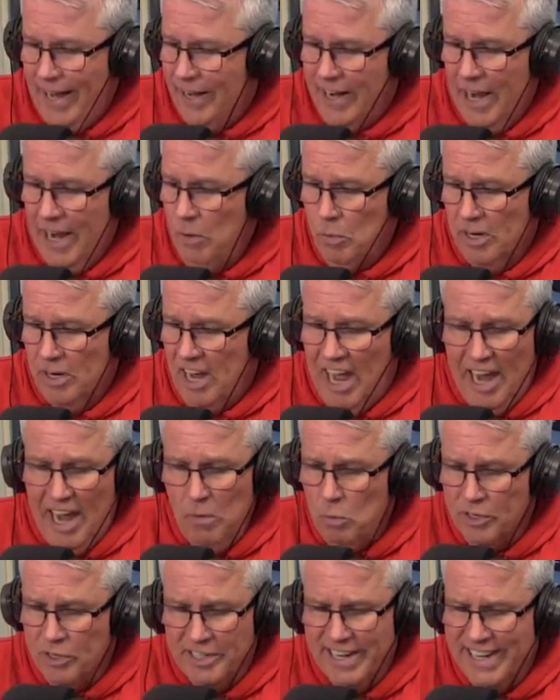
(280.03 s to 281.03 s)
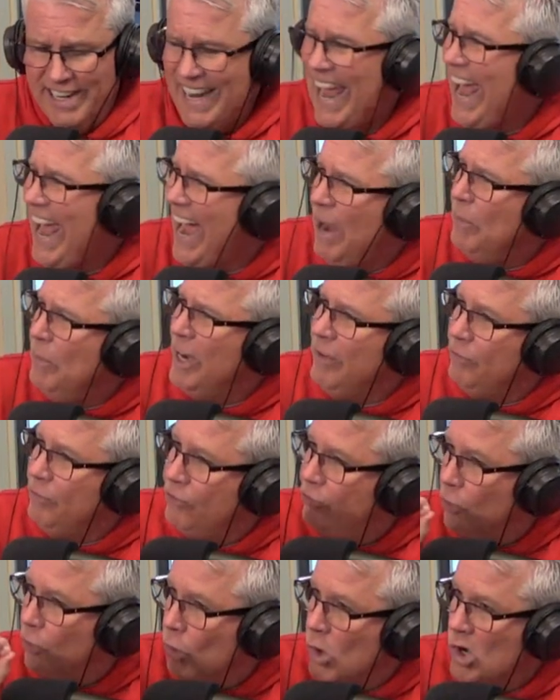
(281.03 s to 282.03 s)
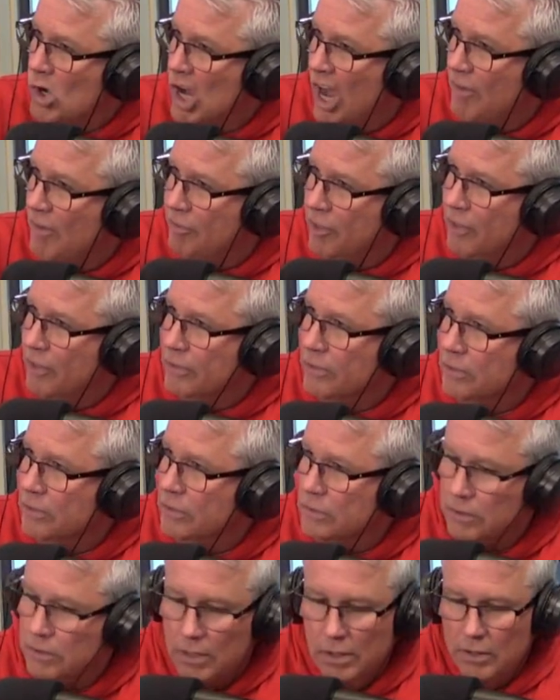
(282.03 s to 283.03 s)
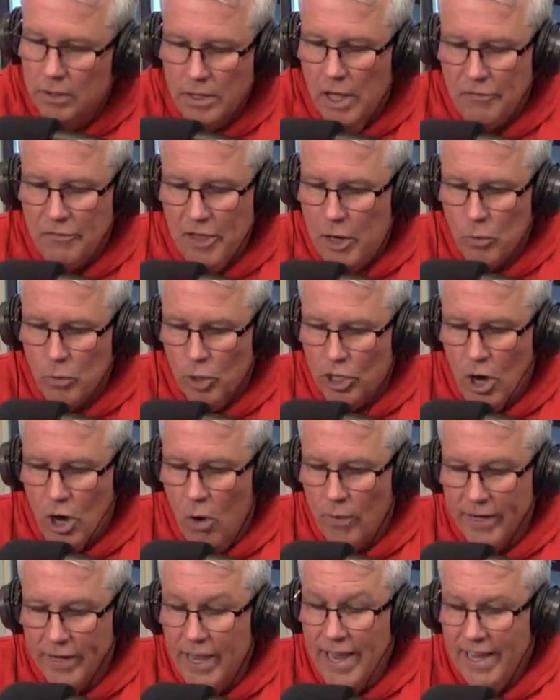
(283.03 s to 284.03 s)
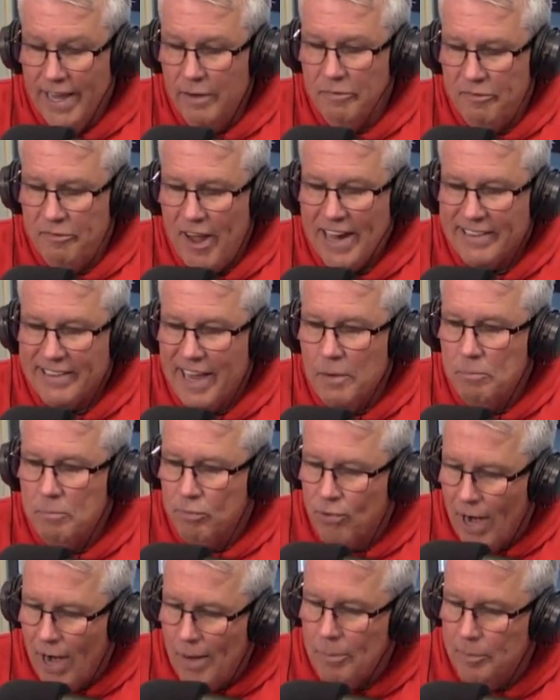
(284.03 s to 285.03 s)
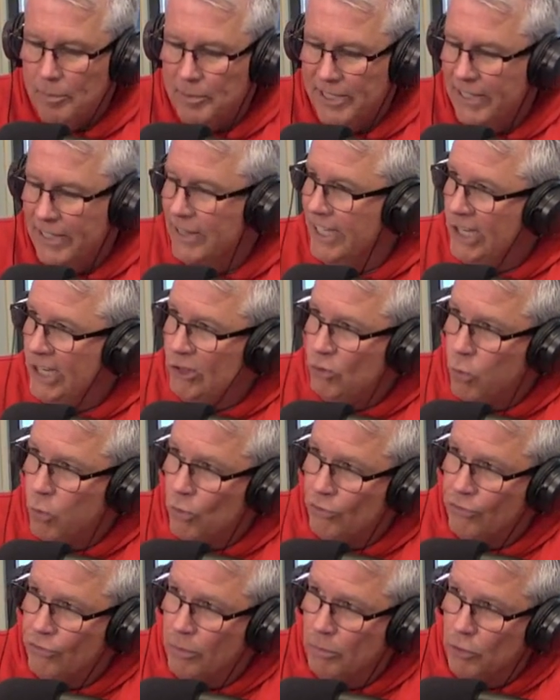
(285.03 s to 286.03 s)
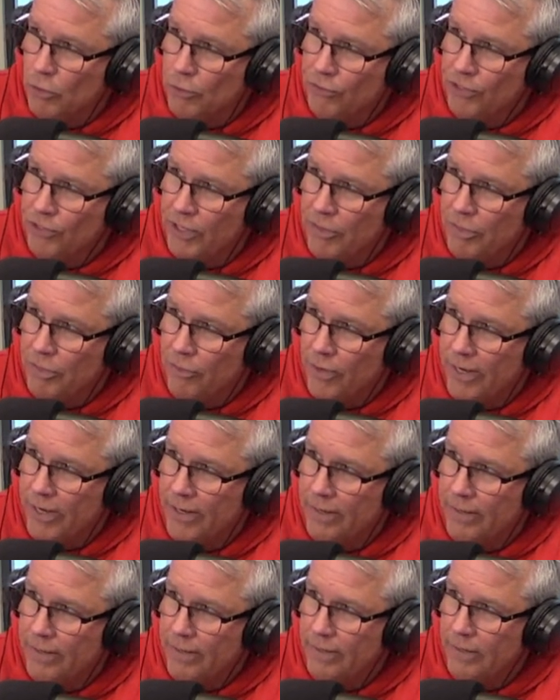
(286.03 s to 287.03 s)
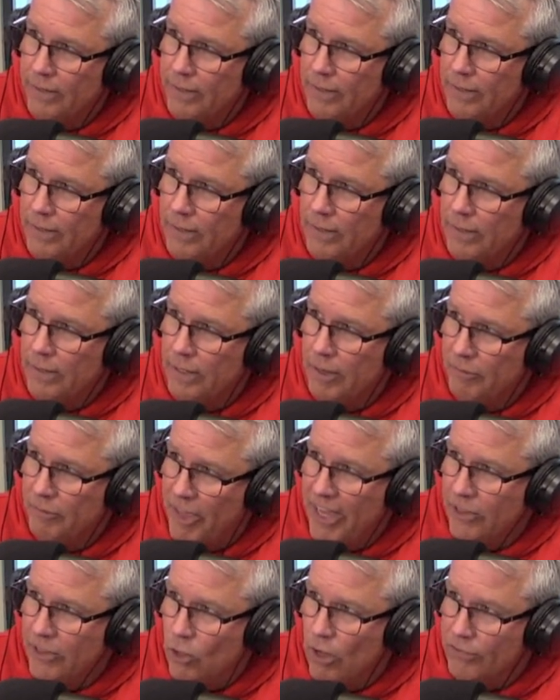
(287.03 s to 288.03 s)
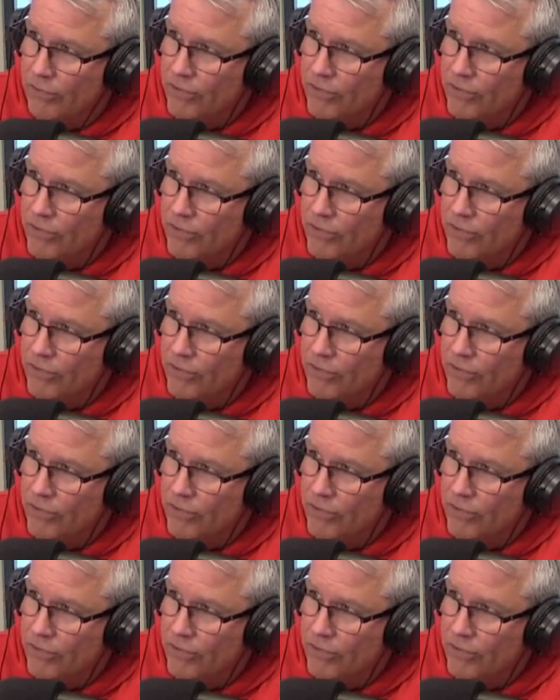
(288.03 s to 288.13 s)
out. I would have zero confidence that they were going. In fact, I'd probably lean towards them losing in three if they had